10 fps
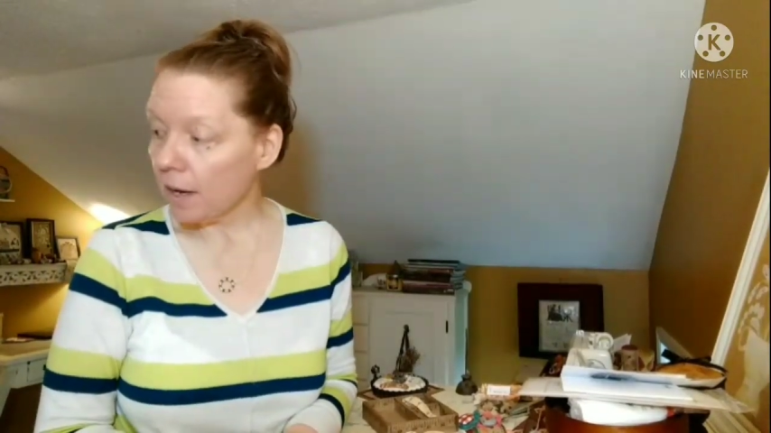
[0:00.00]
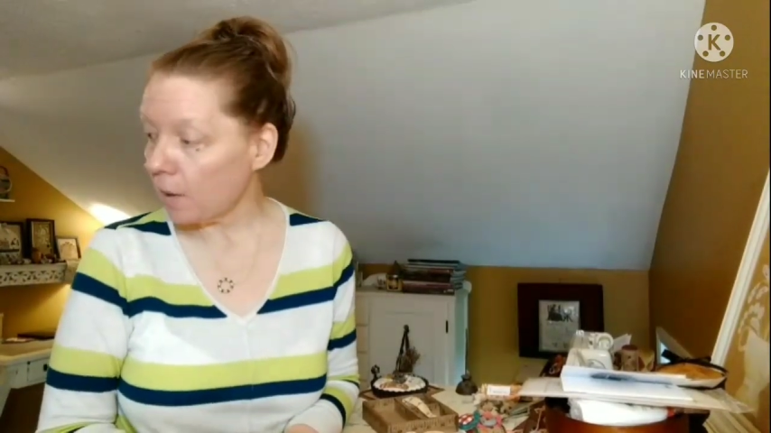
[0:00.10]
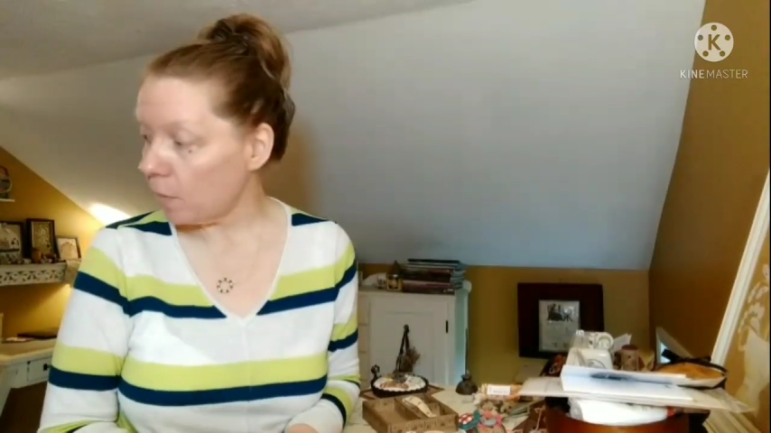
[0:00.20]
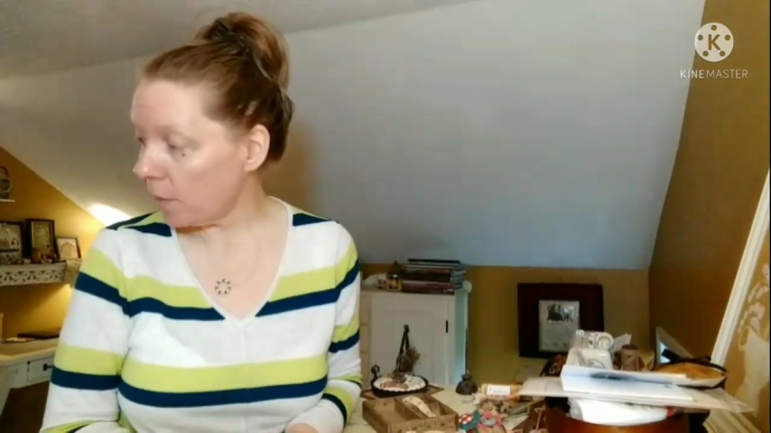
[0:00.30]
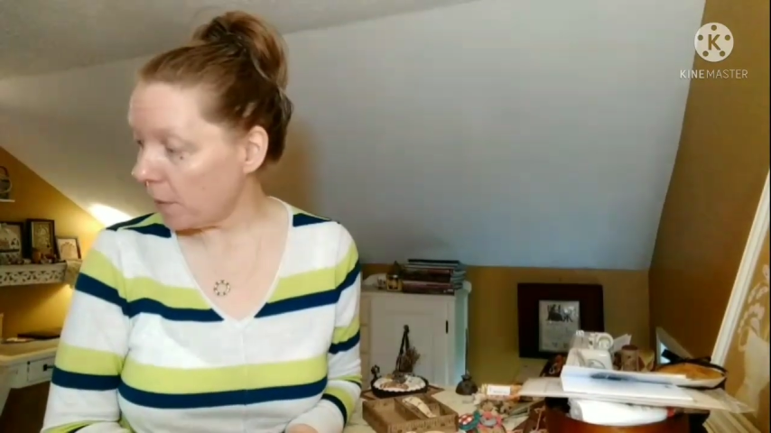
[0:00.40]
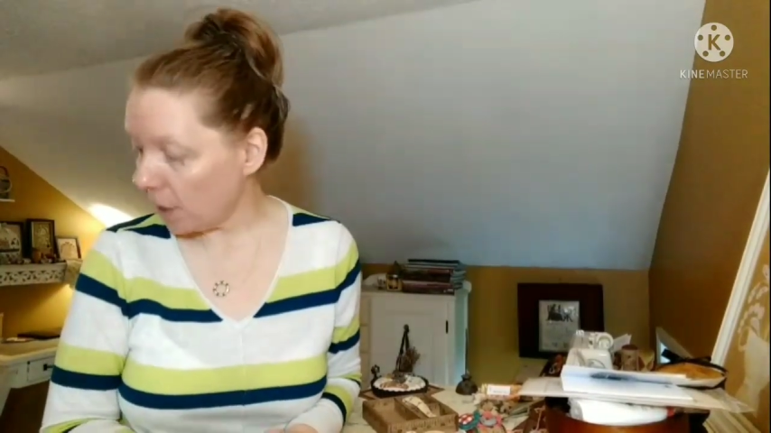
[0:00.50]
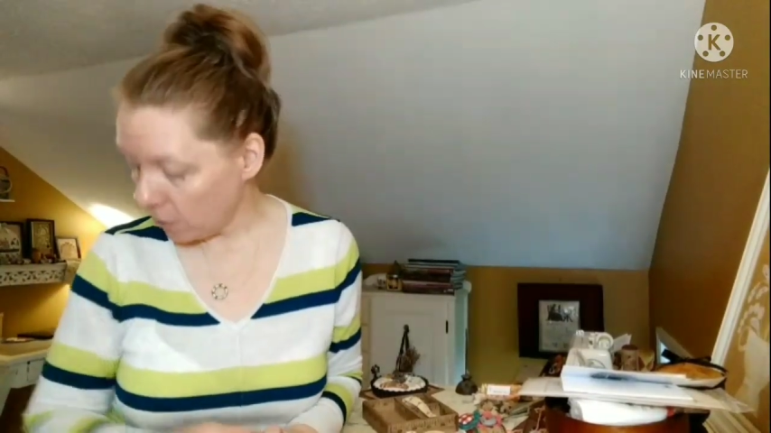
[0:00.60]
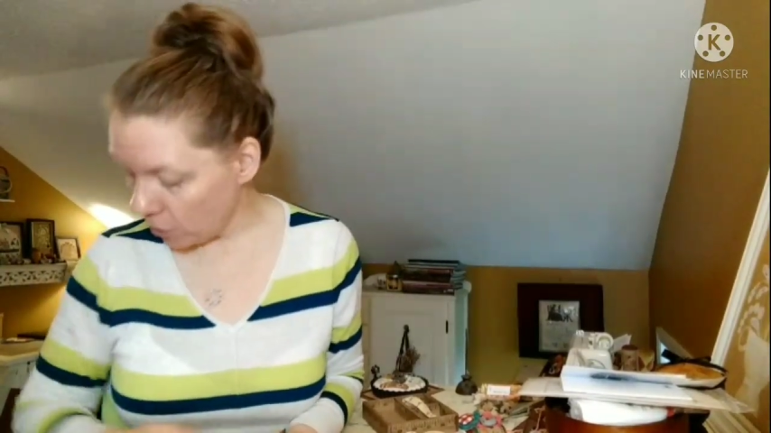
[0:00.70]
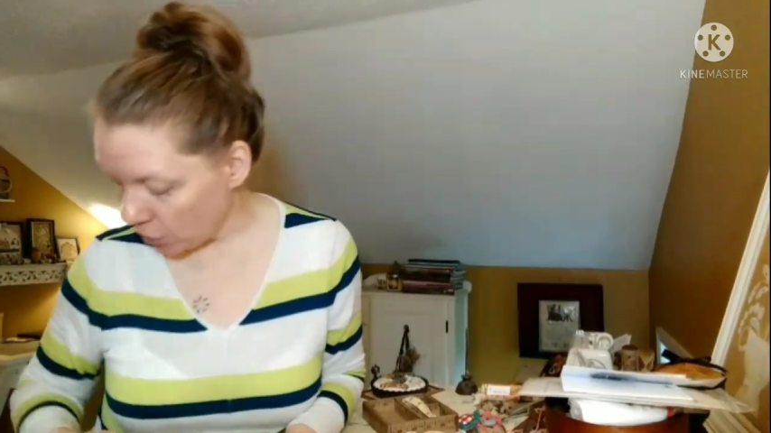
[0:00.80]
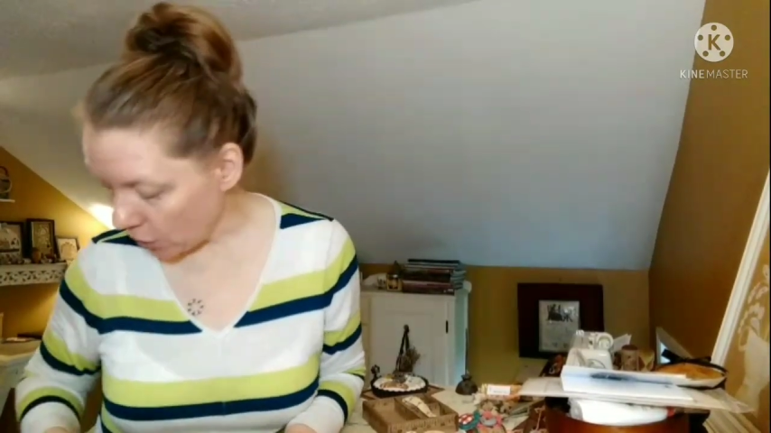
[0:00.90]

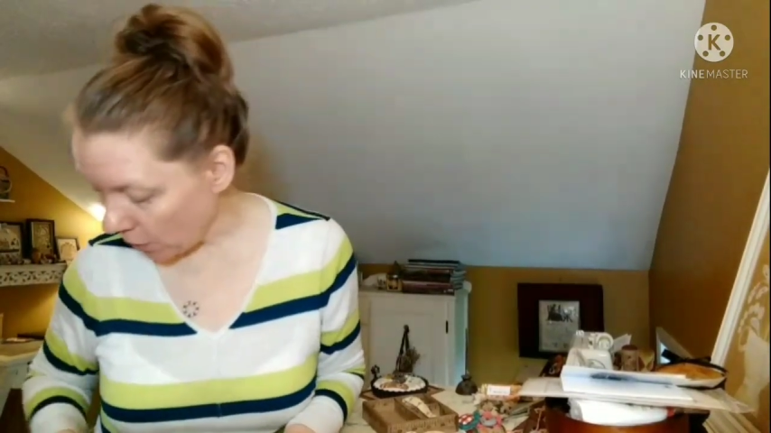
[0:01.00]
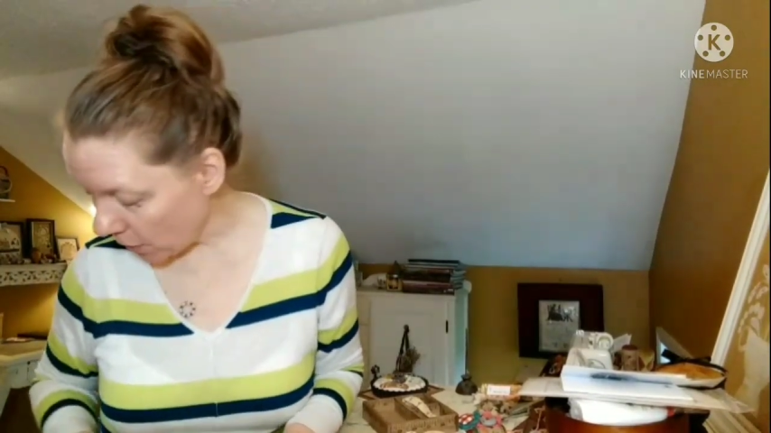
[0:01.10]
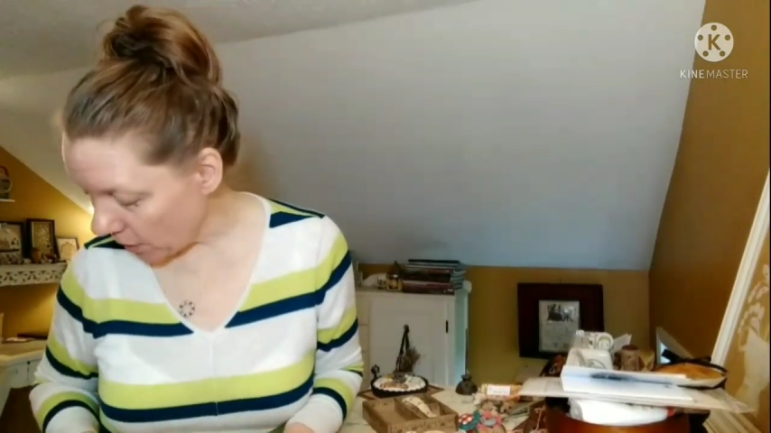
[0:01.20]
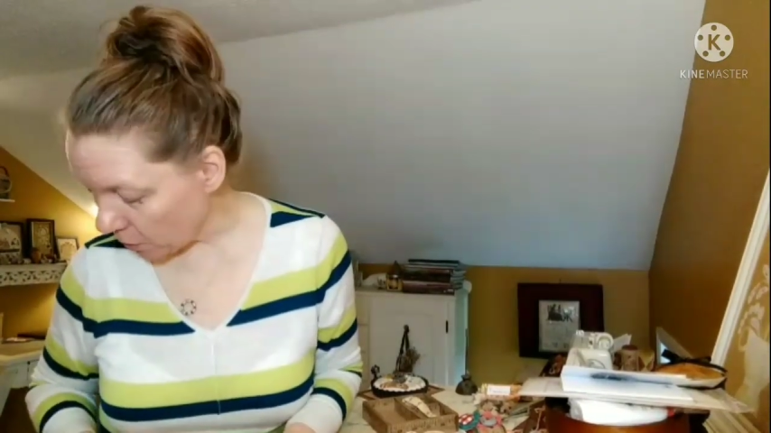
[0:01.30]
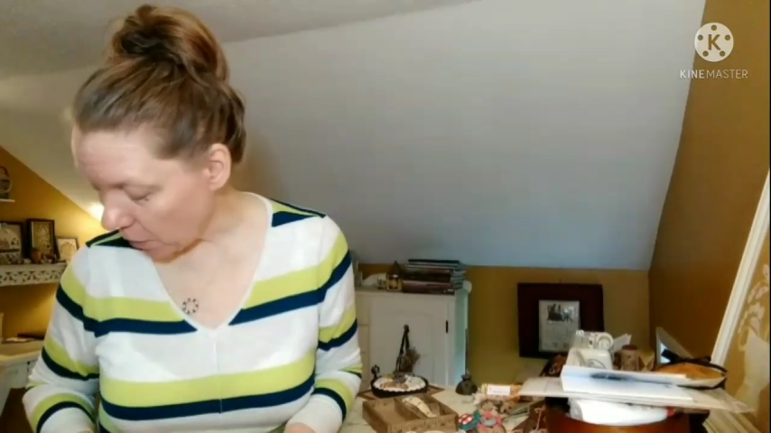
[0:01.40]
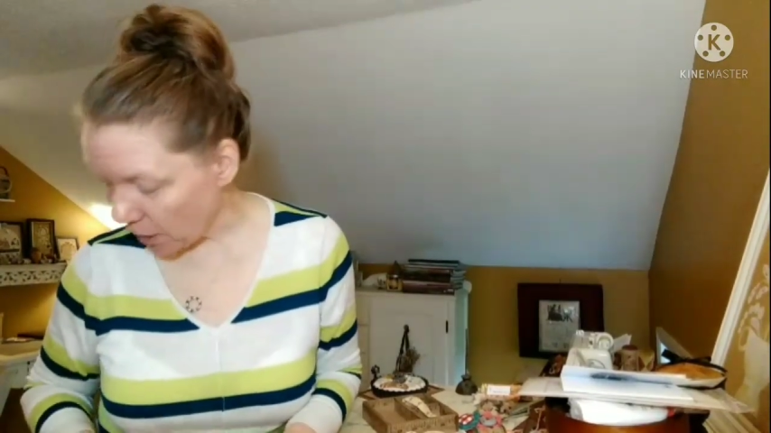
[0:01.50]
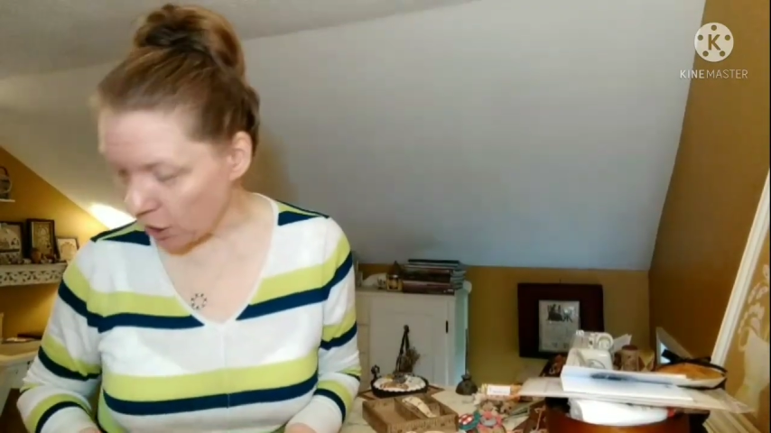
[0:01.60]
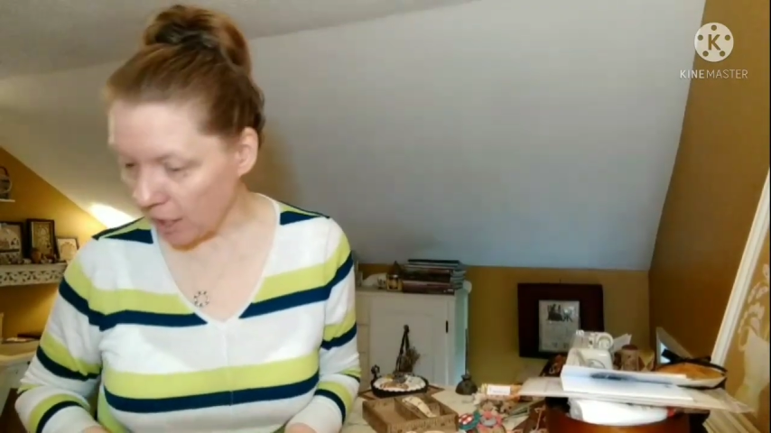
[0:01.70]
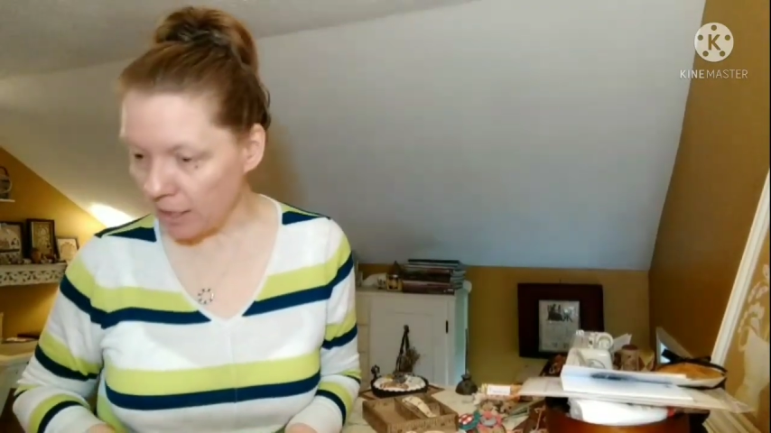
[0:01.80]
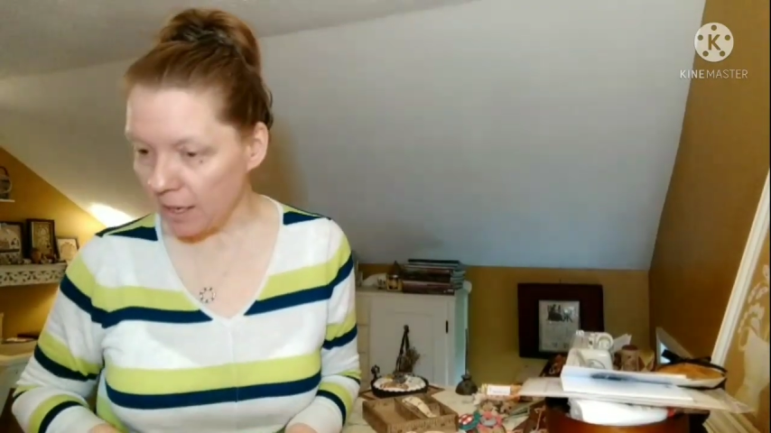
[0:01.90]
unprepared to show you these
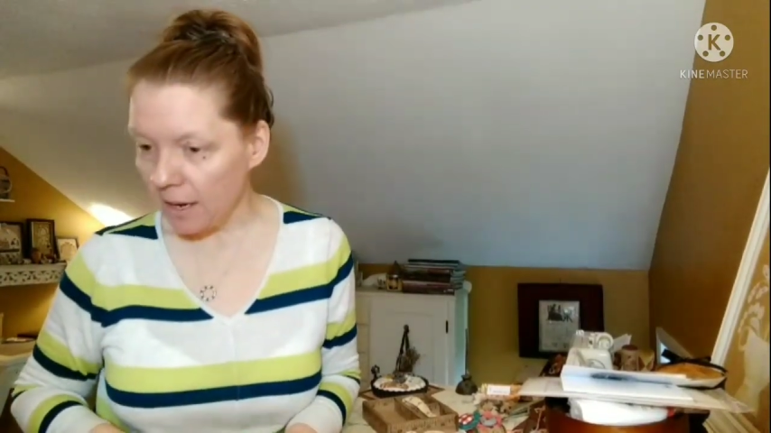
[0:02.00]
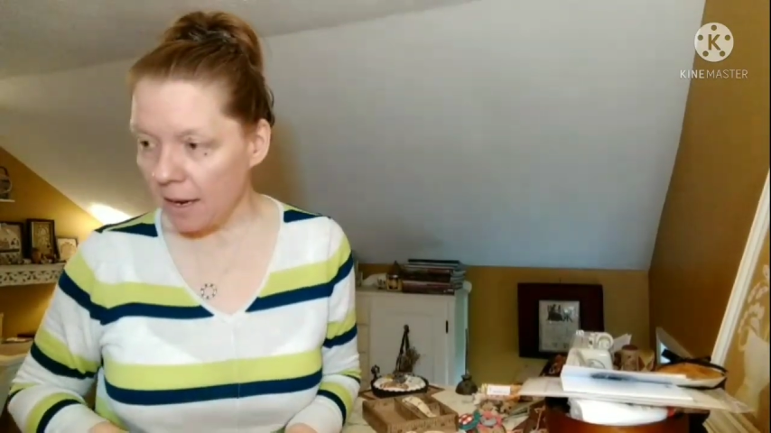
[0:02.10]
projects.